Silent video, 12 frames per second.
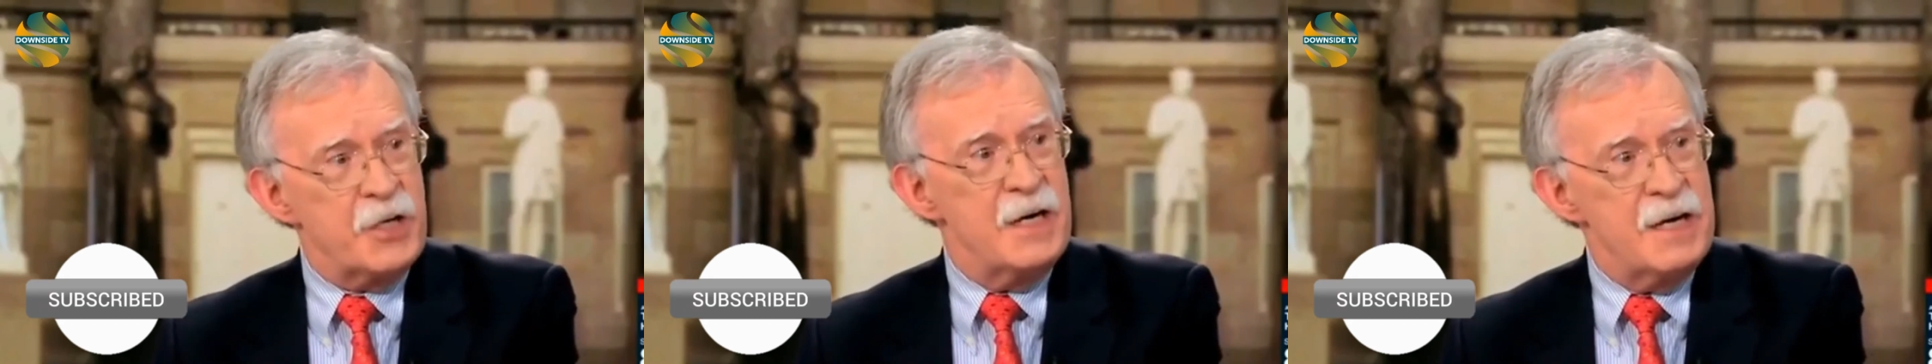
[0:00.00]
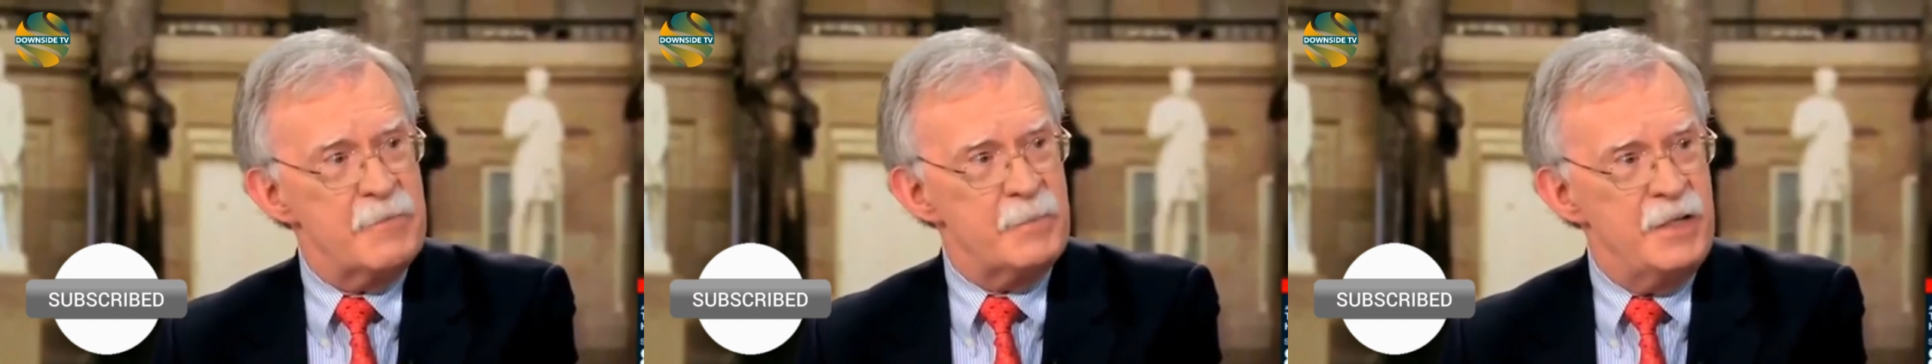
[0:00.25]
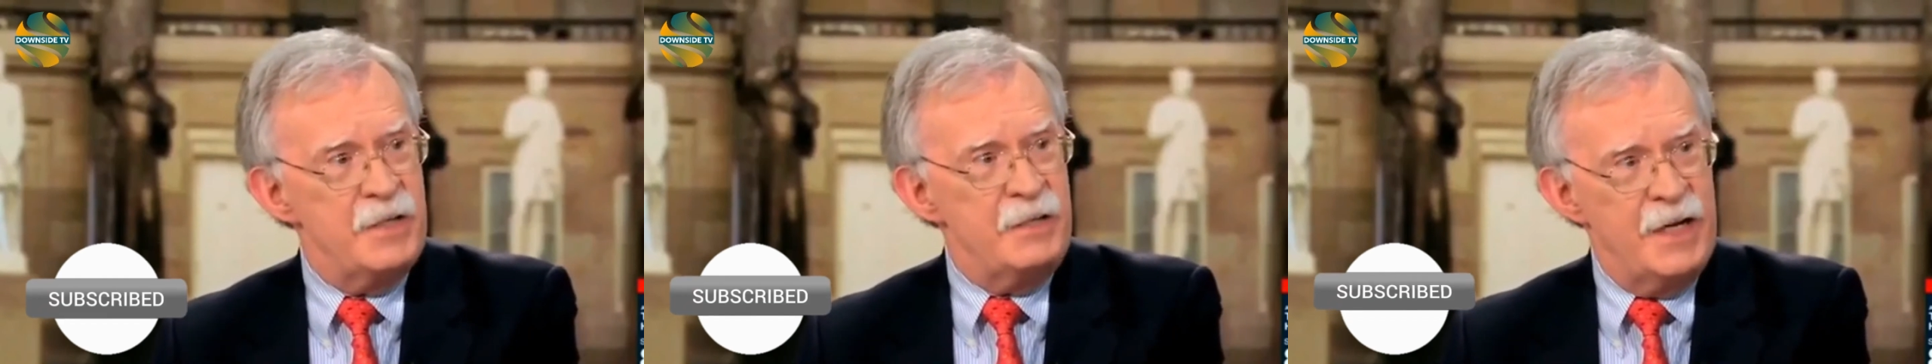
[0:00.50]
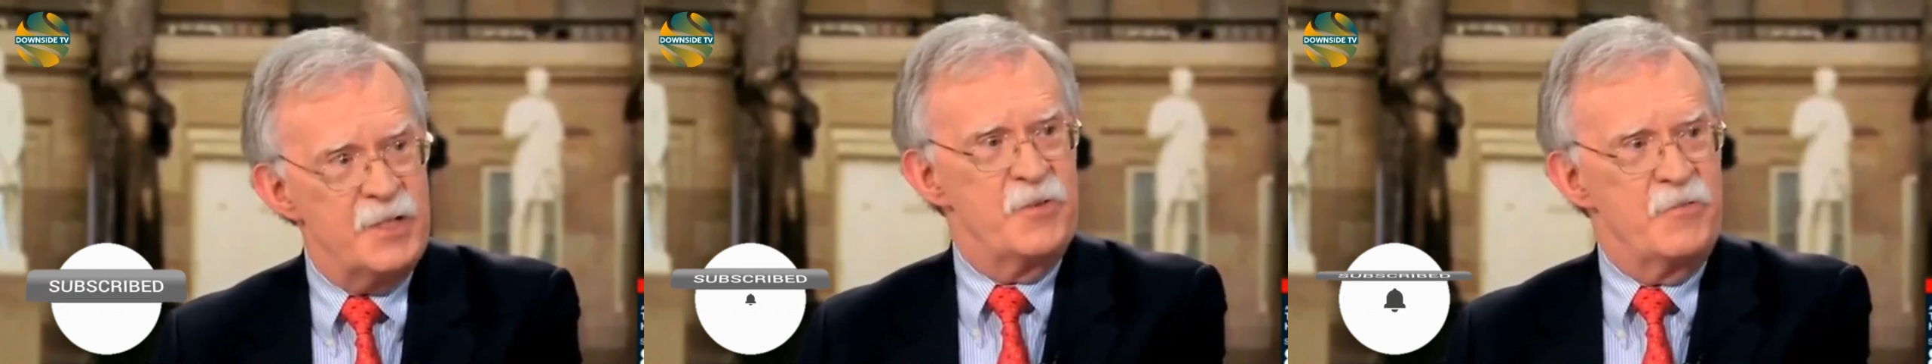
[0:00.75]
competent
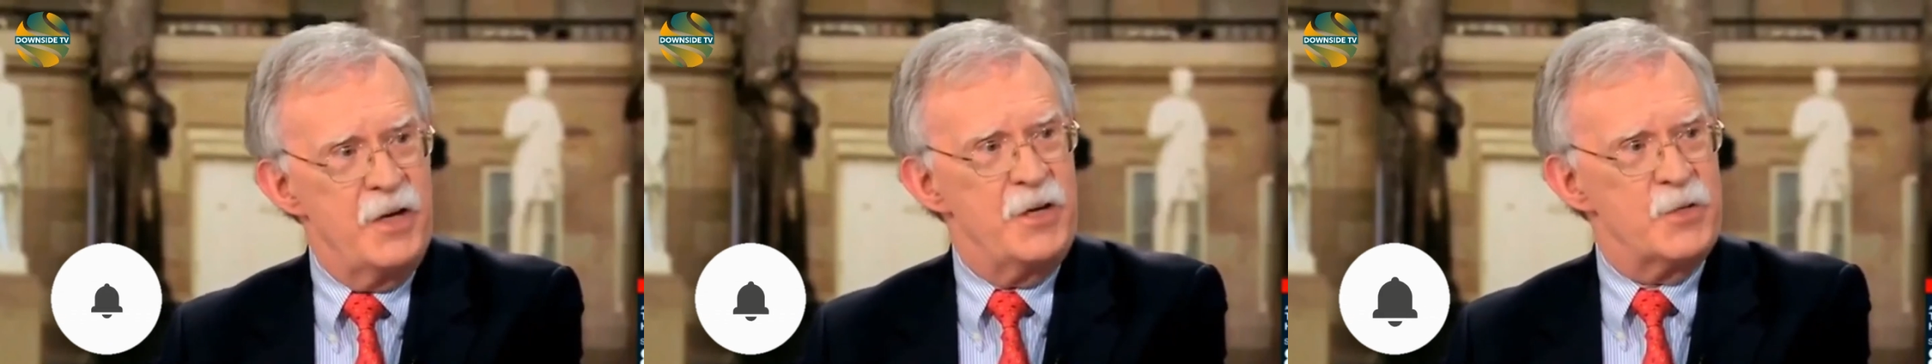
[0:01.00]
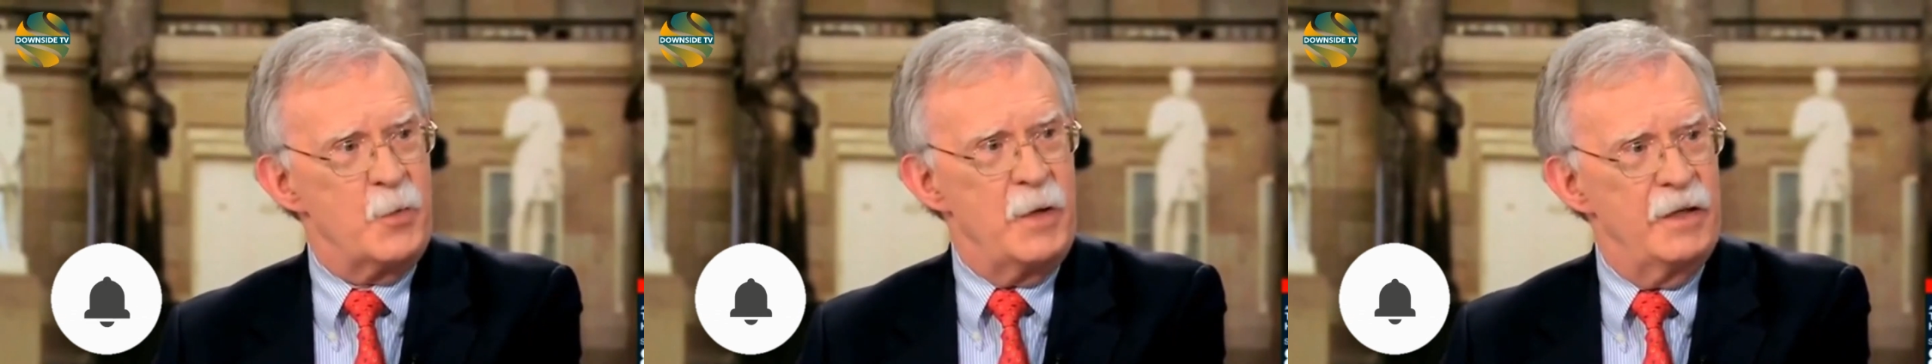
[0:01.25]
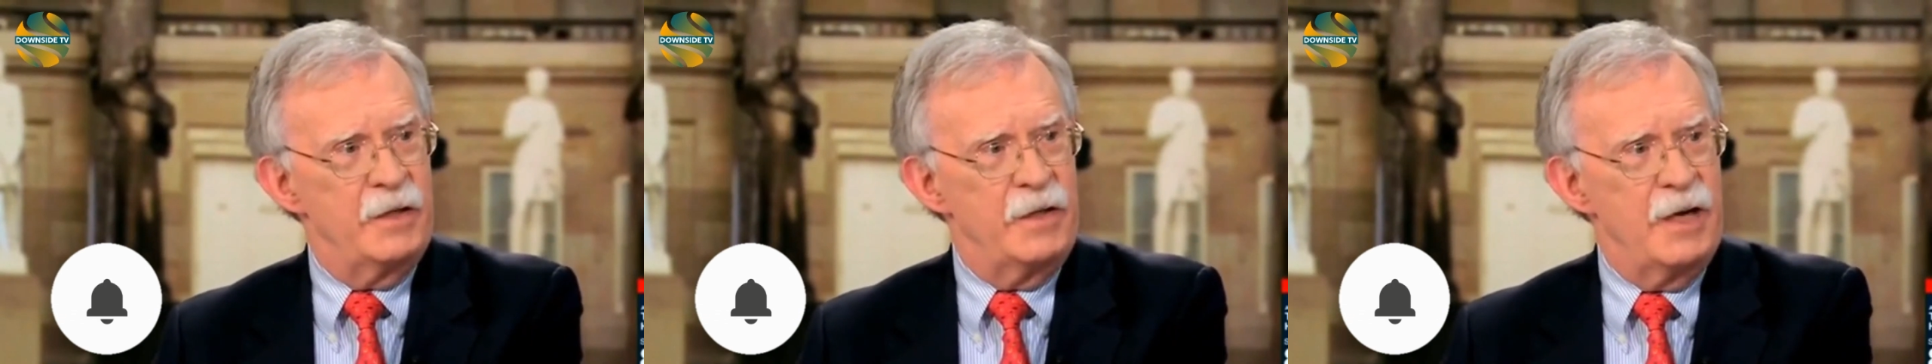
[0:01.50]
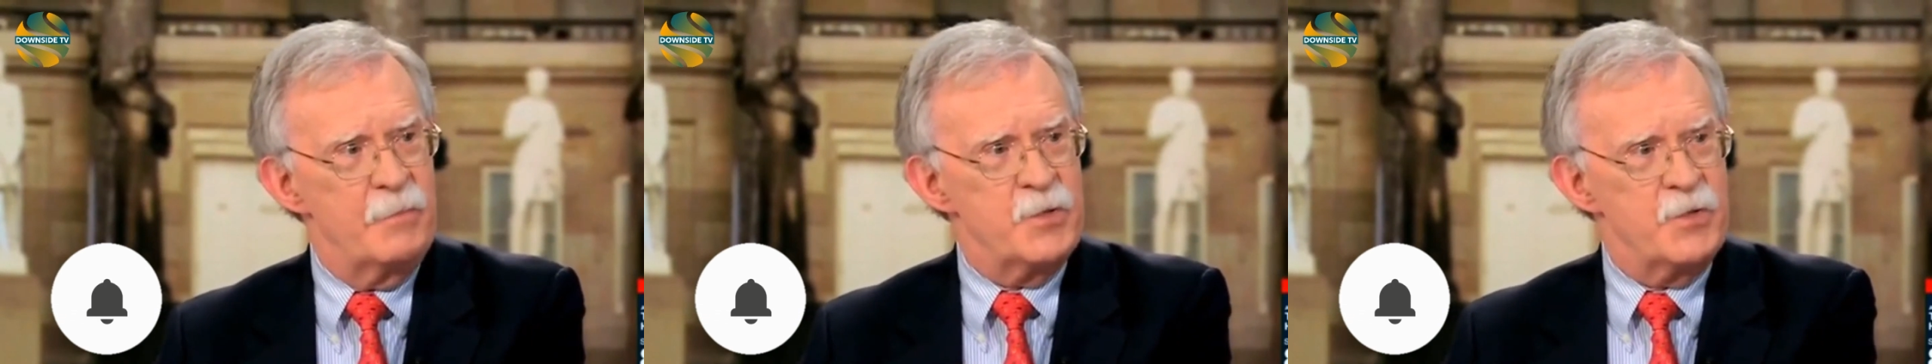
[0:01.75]
as the Venezuelan
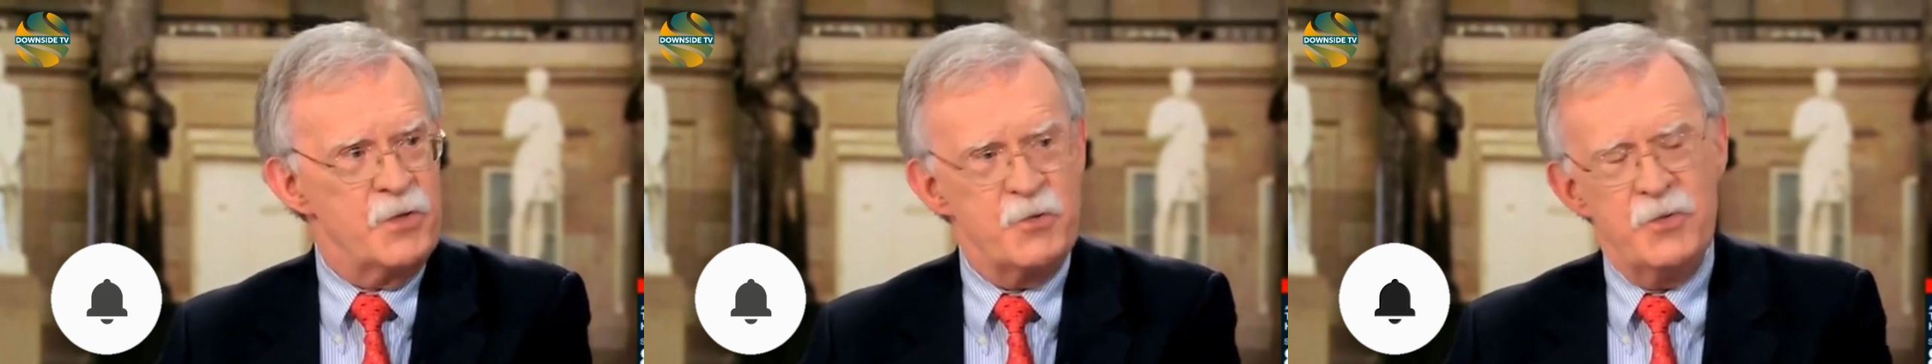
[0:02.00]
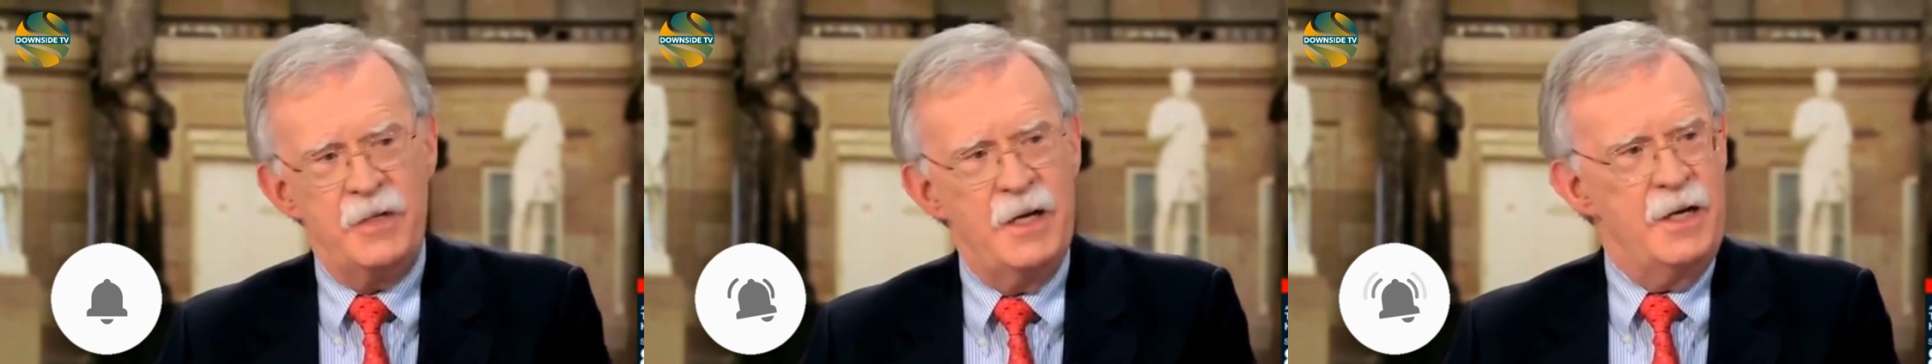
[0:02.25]
opposition